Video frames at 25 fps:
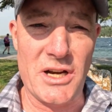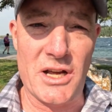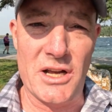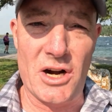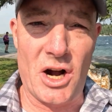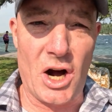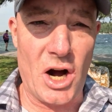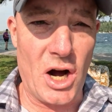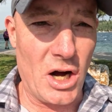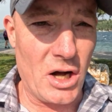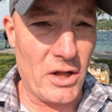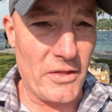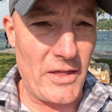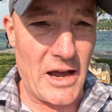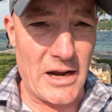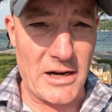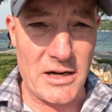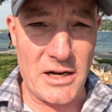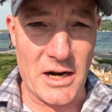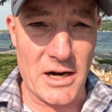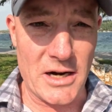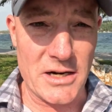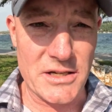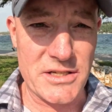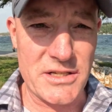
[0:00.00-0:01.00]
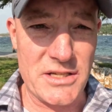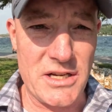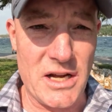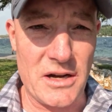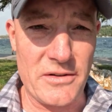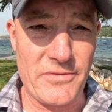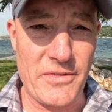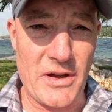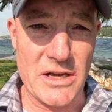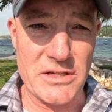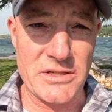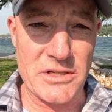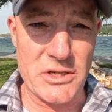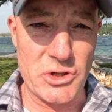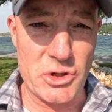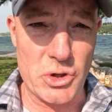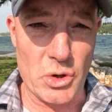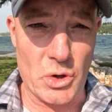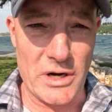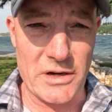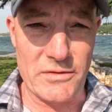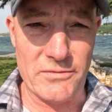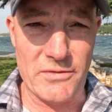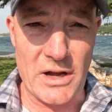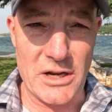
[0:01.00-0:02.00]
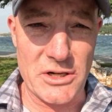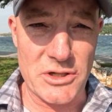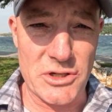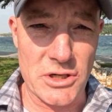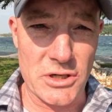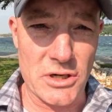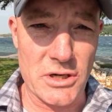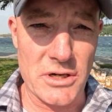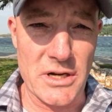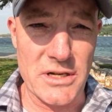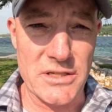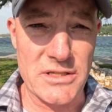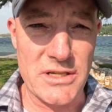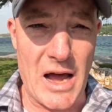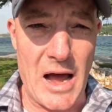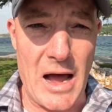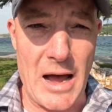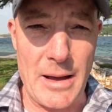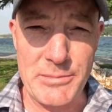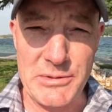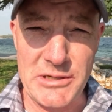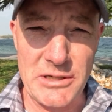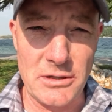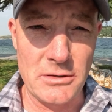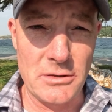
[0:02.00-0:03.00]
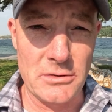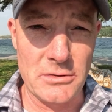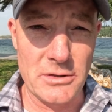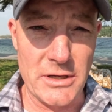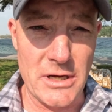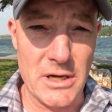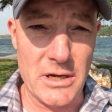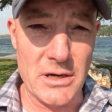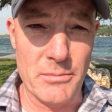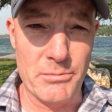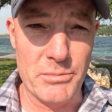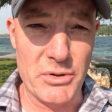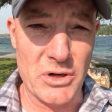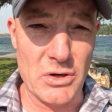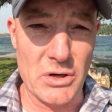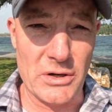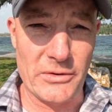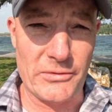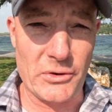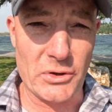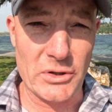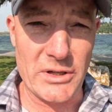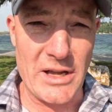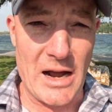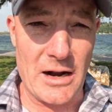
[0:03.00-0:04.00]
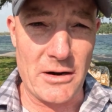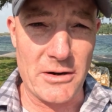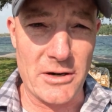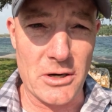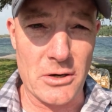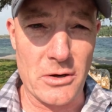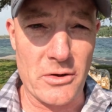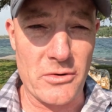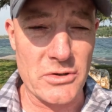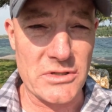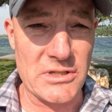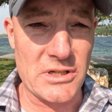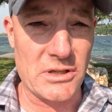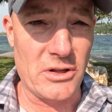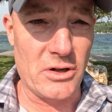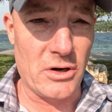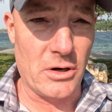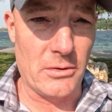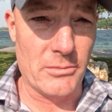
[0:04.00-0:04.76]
and all that kind of stuff as a joint venture. It's absolutely beautiful down here. There's a little